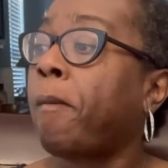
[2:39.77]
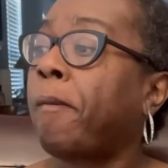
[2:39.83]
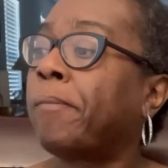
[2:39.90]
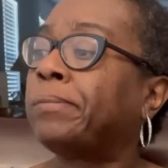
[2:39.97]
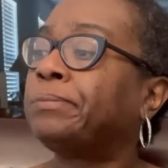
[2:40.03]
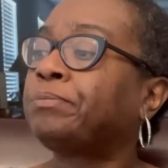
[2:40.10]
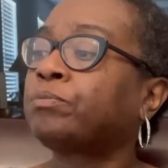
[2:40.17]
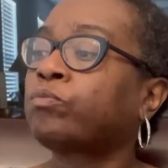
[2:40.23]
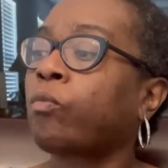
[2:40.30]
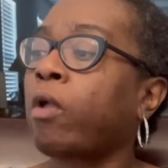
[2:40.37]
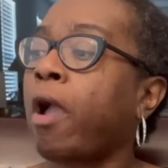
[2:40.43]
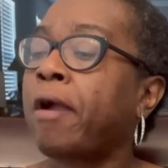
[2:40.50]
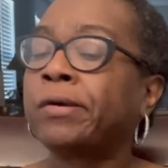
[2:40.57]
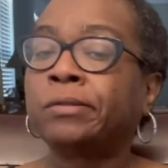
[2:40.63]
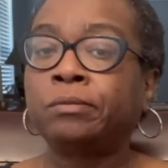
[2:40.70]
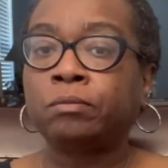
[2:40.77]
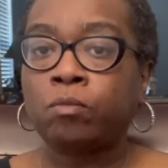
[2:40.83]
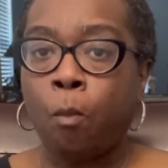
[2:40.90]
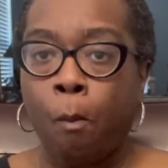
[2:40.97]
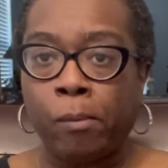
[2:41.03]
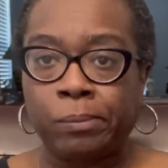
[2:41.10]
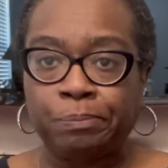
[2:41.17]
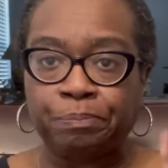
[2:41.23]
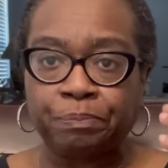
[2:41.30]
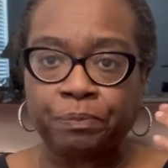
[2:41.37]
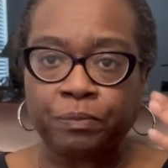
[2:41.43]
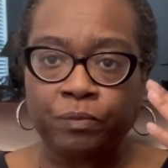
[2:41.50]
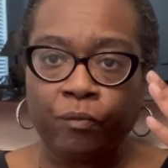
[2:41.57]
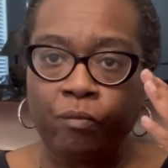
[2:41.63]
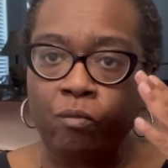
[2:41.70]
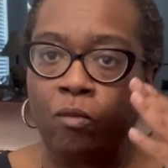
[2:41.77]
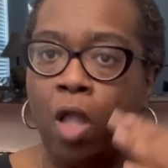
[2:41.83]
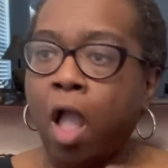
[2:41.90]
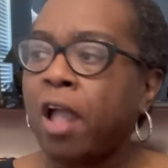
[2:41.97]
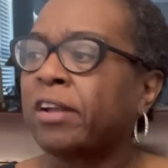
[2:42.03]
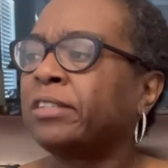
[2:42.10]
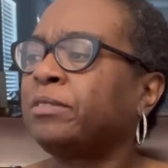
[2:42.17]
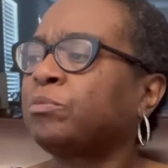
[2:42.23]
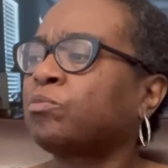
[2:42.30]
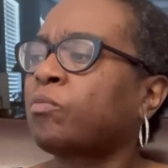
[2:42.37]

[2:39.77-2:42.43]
Nothing is said.